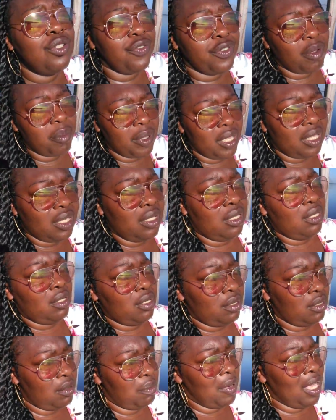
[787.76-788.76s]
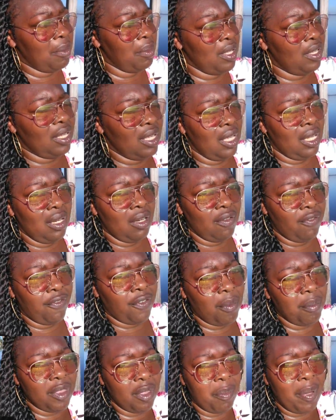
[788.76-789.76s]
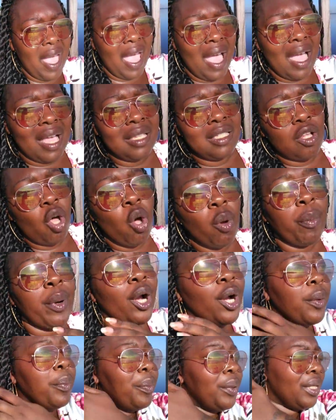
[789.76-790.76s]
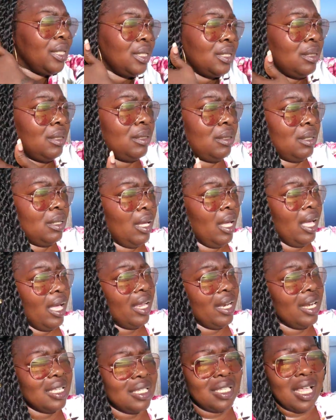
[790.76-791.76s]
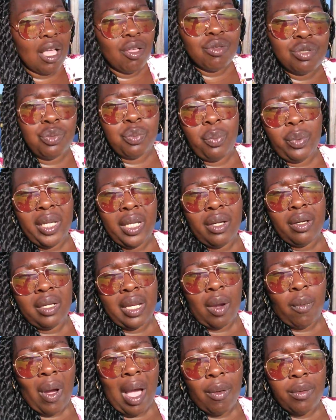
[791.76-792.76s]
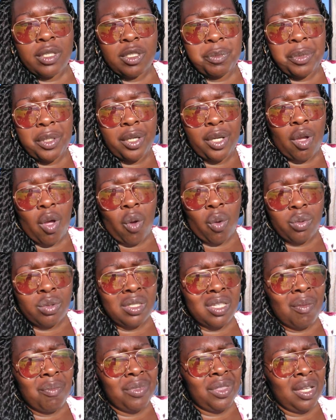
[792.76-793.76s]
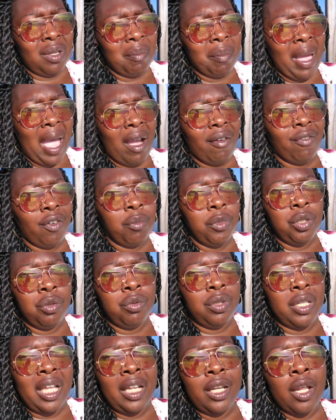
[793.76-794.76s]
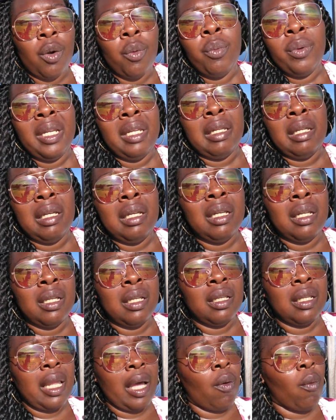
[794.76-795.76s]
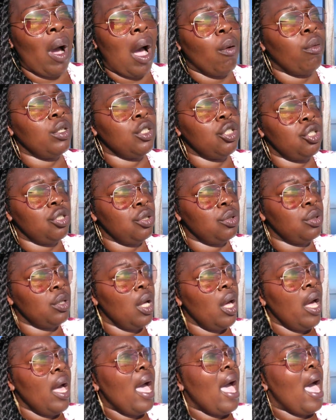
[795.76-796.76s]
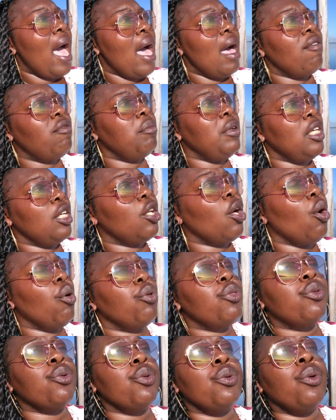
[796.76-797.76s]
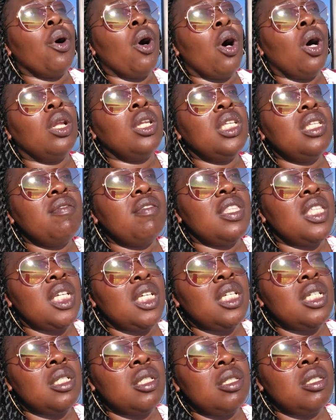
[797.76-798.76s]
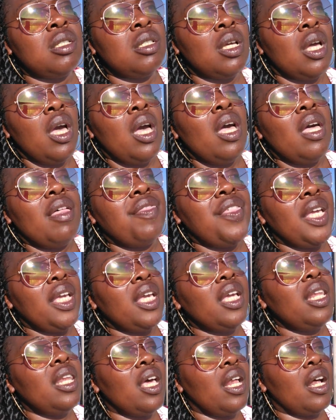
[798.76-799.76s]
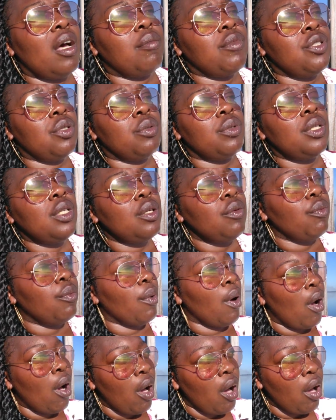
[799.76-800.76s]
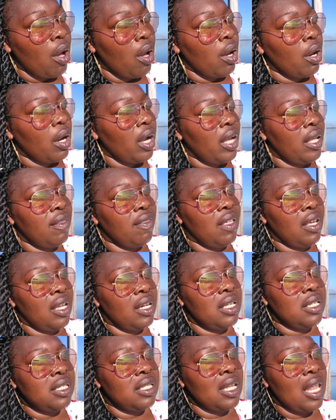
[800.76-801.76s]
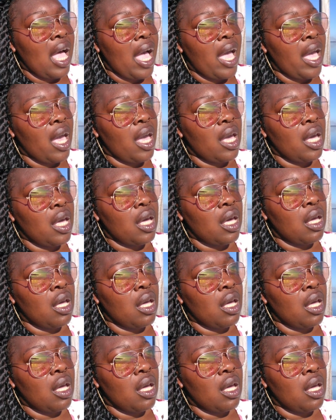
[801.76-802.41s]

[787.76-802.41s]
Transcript: from us maybe from the past on purpose. And that sounds weird. Like, why would spirit hold something back from you? They know we need it. Like, why would you have me go through all of this thinking that I'm doing it wrong? And then it's like,